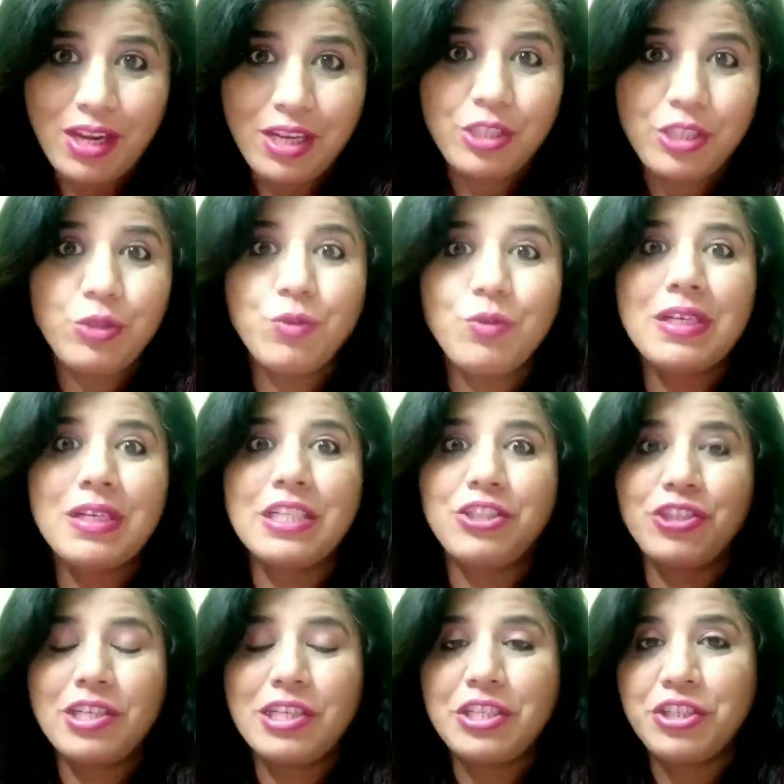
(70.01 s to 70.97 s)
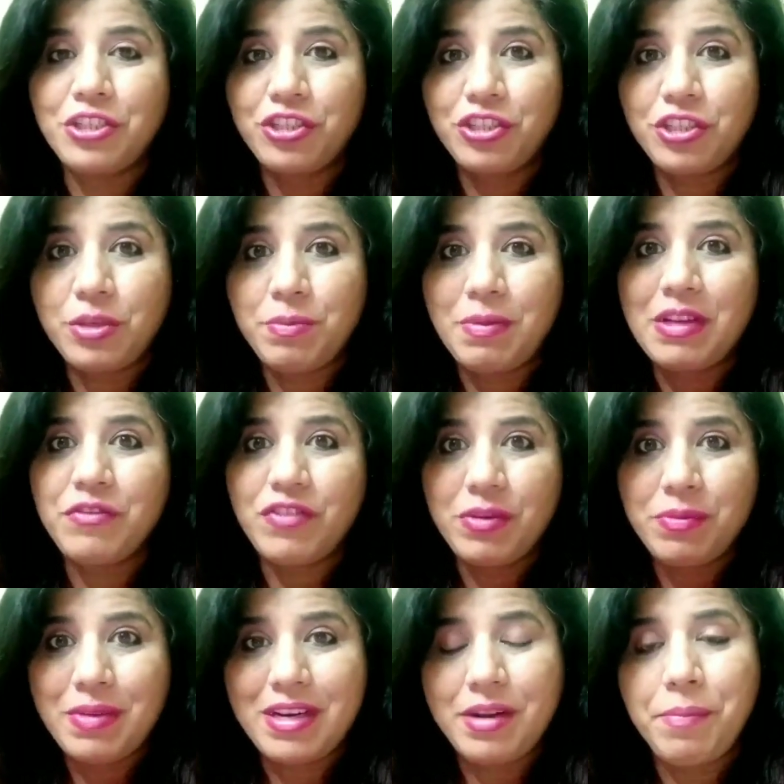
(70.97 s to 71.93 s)
via new culture leadership
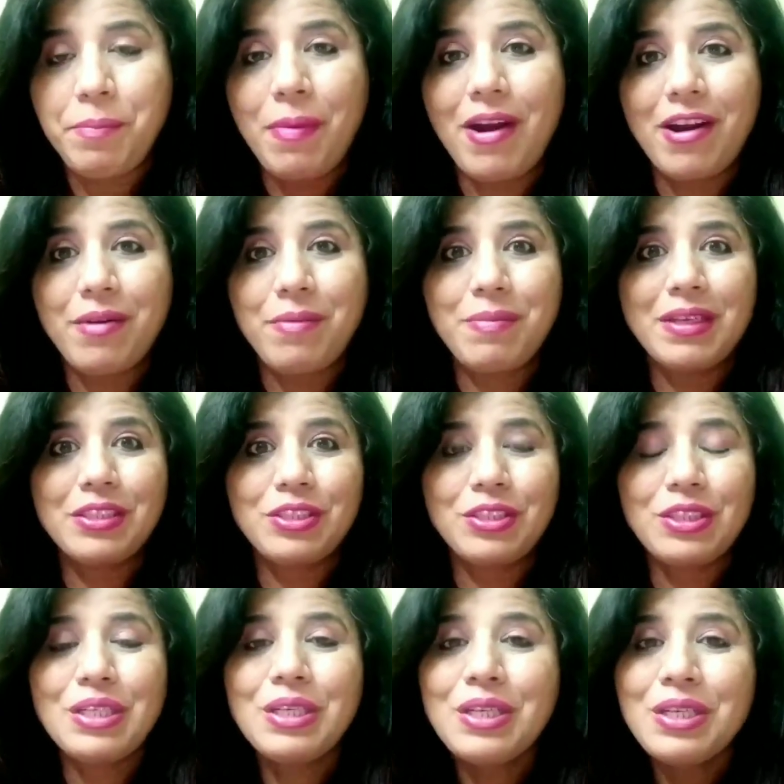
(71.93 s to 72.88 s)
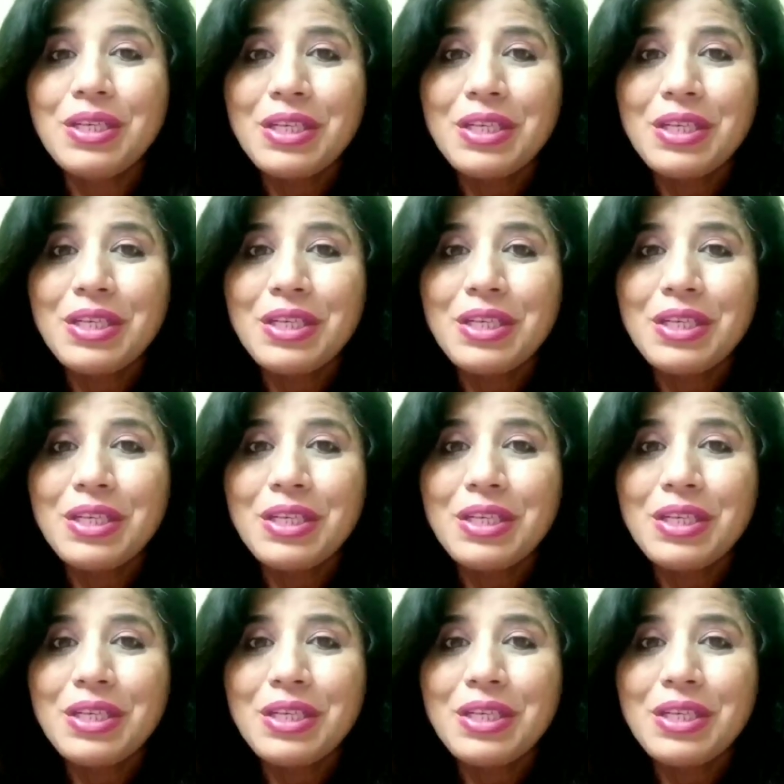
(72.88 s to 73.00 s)
and women empowerment.